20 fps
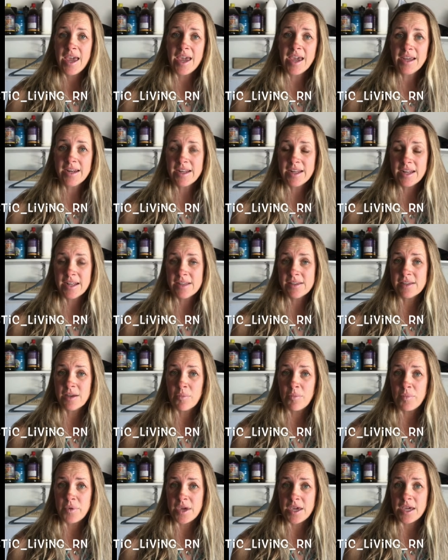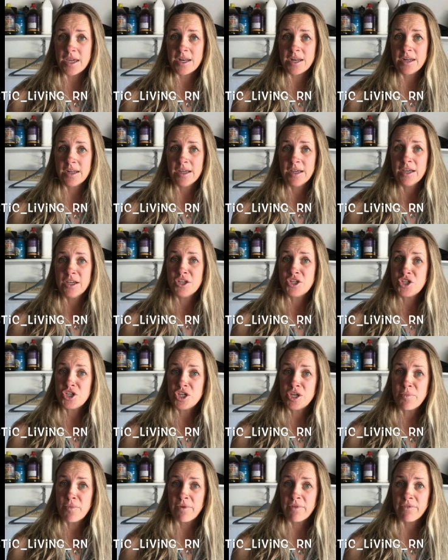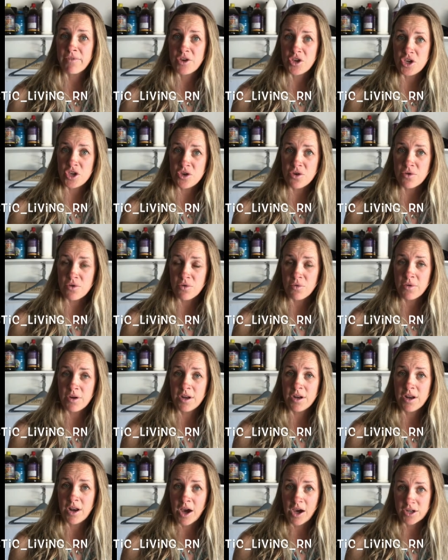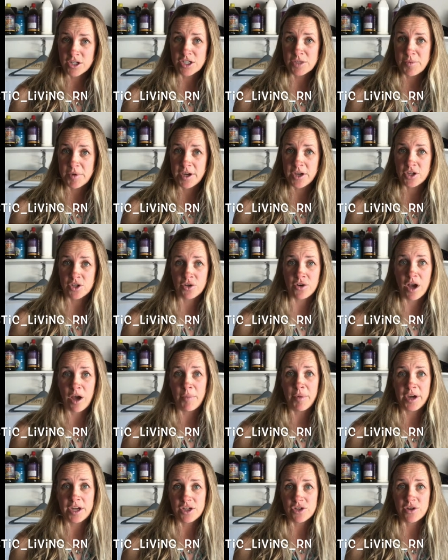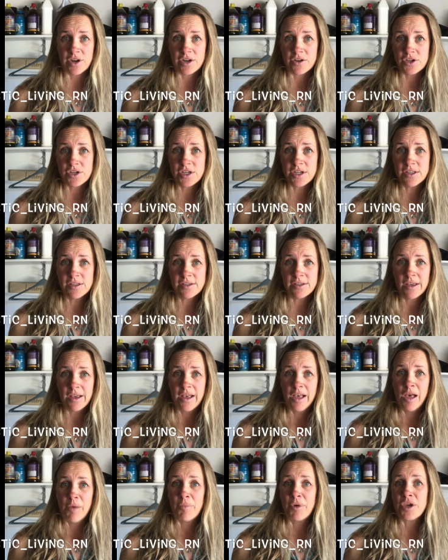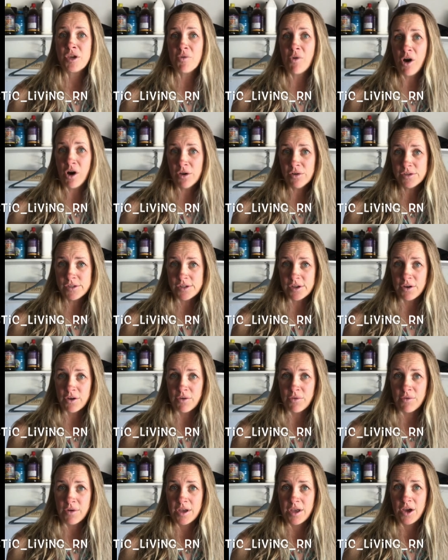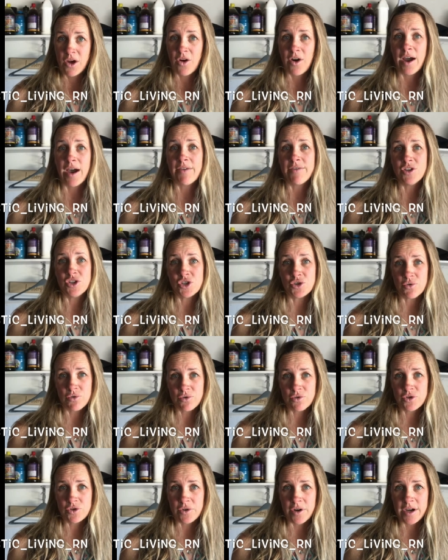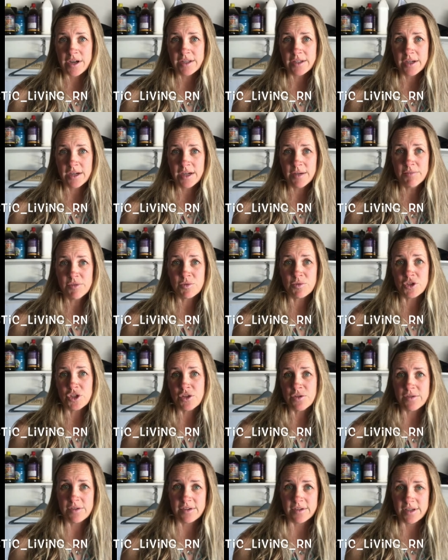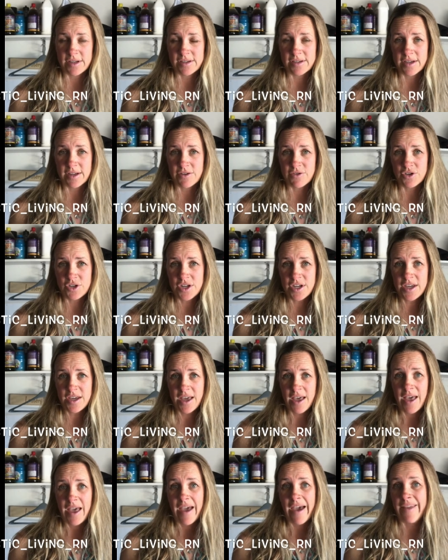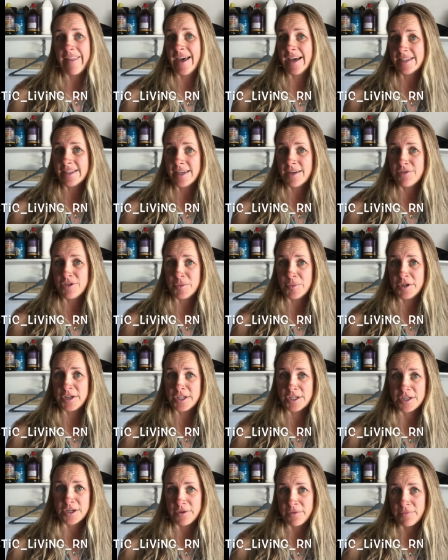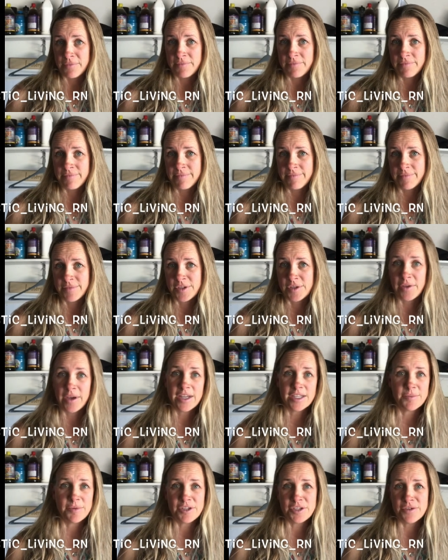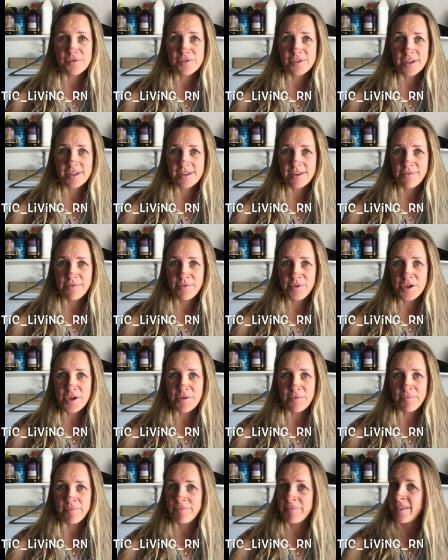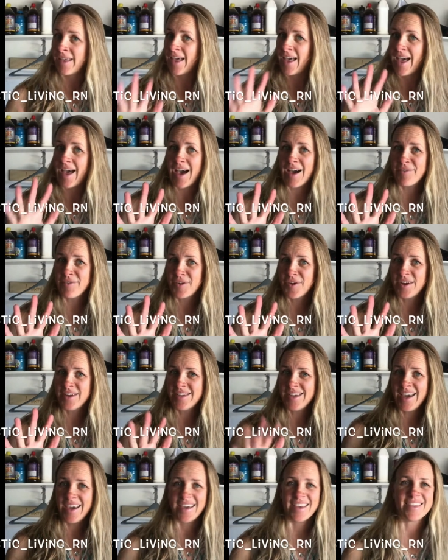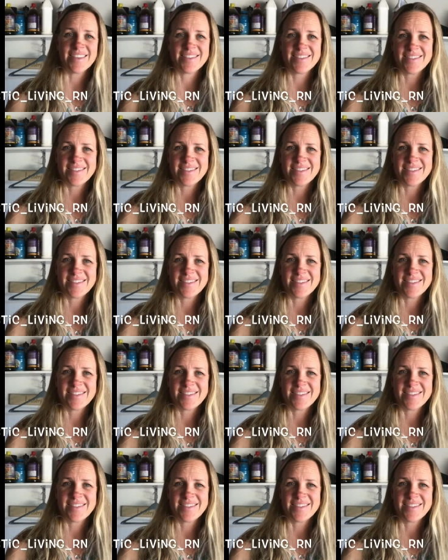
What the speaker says: and it ends up being cheaper for you, not just because you're not buying dryer sheets, but you also are having shorter drying times, which uses less energy, and that saves you money too. So that's my Tuesday tip for you. Have a great day.